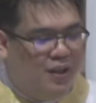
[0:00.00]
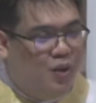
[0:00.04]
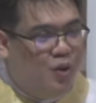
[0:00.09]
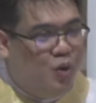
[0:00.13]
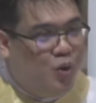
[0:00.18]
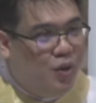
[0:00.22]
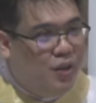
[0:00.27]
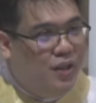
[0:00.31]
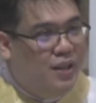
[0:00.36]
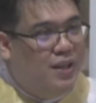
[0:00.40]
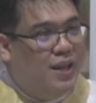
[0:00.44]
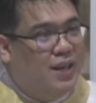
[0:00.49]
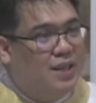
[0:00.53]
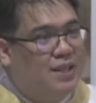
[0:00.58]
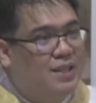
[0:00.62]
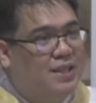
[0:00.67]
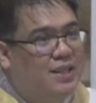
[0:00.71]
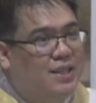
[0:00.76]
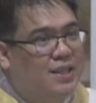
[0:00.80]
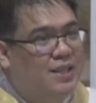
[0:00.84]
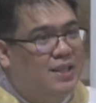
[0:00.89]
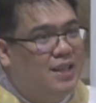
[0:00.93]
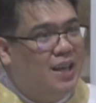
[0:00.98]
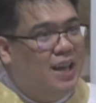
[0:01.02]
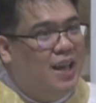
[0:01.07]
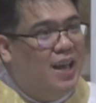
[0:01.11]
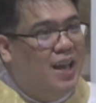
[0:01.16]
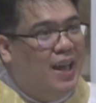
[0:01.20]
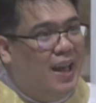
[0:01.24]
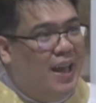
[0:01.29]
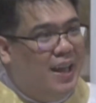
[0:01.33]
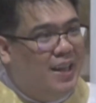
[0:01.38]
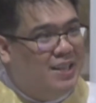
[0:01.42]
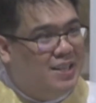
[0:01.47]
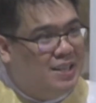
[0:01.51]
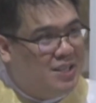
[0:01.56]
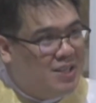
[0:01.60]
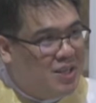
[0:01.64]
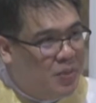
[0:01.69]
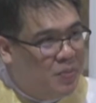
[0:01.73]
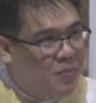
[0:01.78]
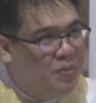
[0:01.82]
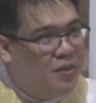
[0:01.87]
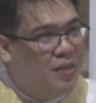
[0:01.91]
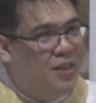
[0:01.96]
And goodness is
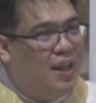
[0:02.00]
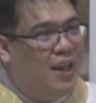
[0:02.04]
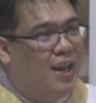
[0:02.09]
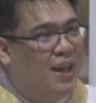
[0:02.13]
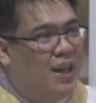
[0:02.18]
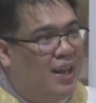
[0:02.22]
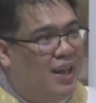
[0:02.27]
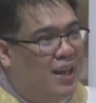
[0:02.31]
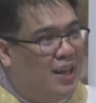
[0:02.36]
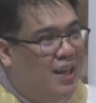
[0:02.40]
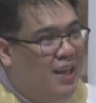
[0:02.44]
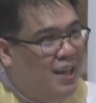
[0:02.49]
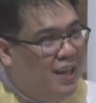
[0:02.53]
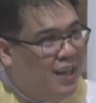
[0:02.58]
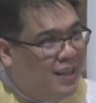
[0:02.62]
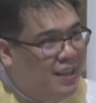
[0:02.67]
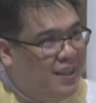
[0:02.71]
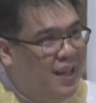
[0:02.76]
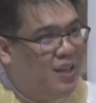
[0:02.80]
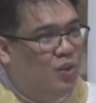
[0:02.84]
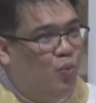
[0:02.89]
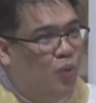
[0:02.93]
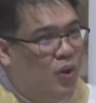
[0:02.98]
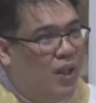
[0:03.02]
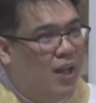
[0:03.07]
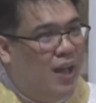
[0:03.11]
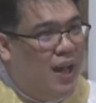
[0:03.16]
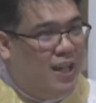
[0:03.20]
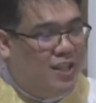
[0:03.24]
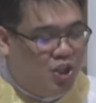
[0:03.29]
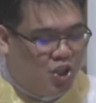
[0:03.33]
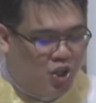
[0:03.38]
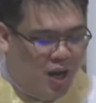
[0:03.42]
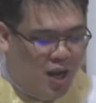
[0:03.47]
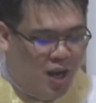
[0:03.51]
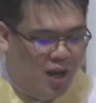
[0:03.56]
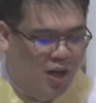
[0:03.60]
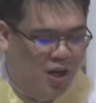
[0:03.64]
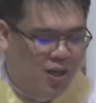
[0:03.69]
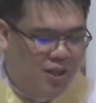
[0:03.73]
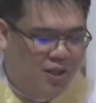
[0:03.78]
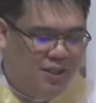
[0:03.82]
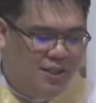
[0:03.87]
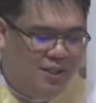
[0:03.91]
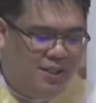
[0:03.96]
something that will
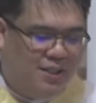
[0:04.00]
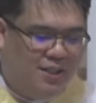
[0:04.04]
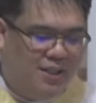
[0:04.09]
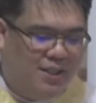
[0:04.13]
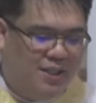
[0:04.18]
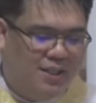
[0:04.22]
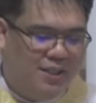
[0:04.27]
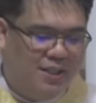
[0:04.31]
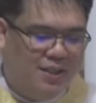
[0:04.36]
attract us.